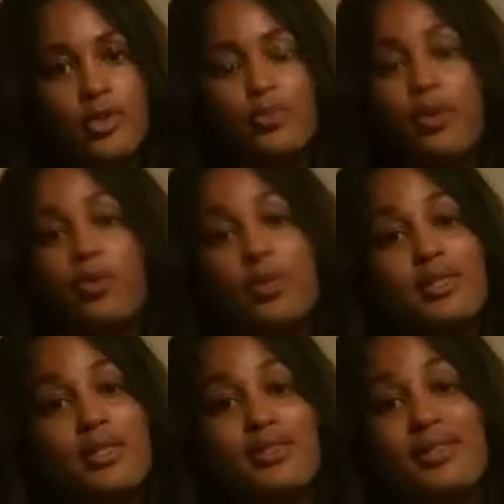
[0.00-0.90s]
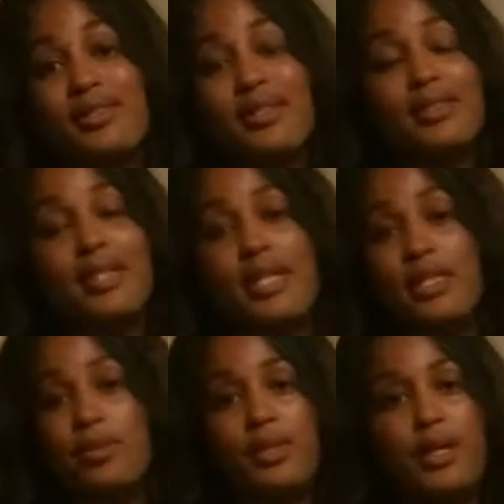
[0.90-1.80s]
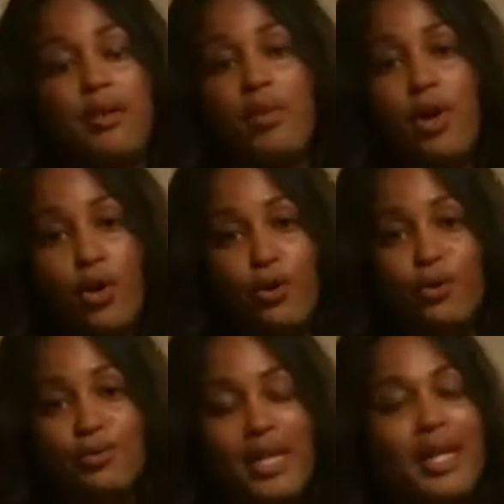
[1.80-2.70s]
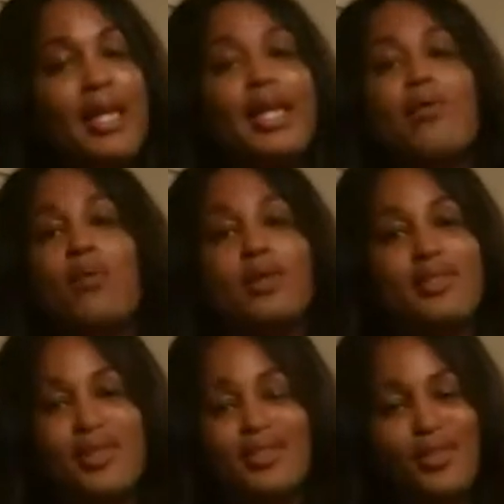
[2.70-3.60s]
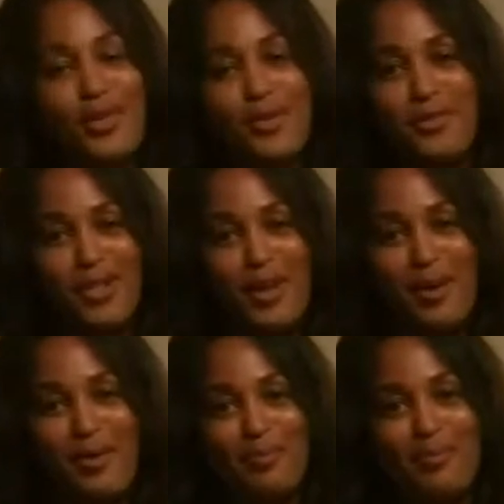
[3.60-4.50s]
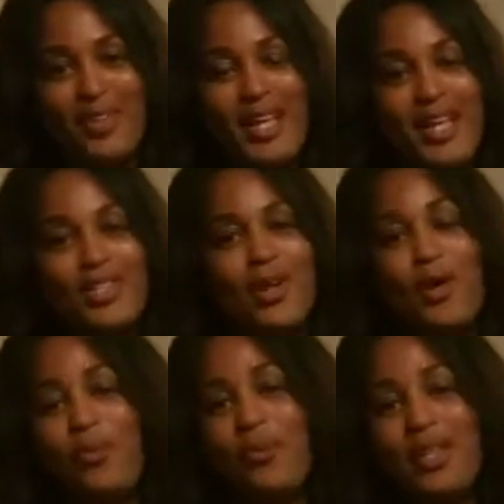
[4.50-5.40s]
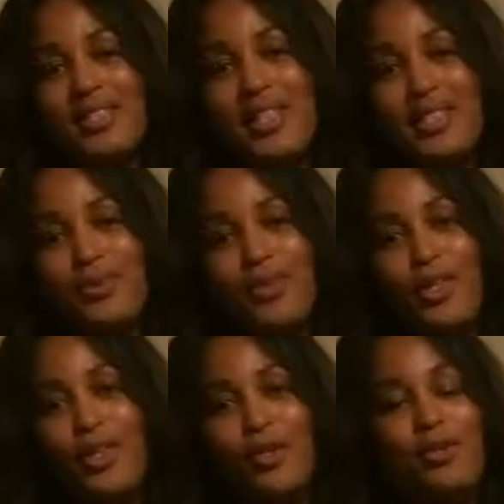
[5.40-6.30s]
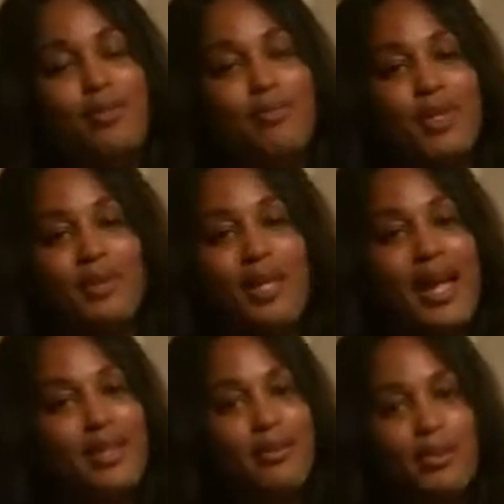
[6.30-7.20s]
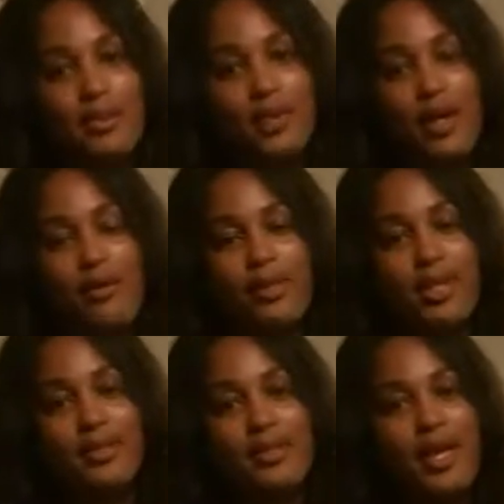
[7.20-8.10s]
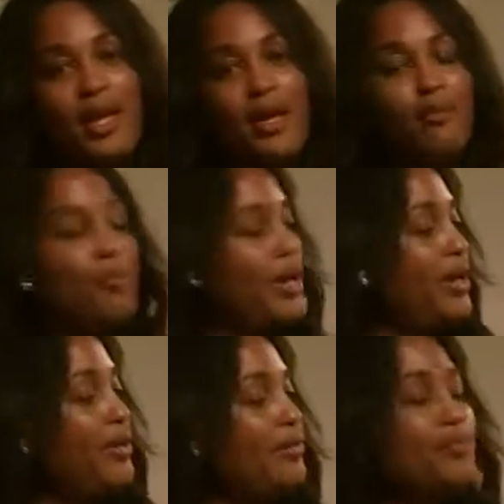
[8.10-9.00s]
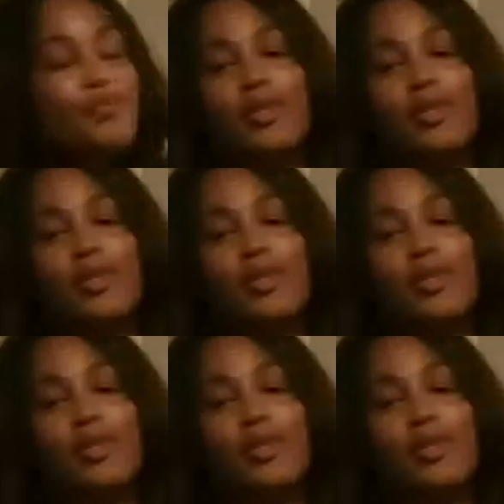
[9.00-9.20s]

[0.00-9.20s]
Spirit wants us to succeed and to become whole. He wants us to overcome. So I hope it resonates with you. Give me a like, give me some comments. But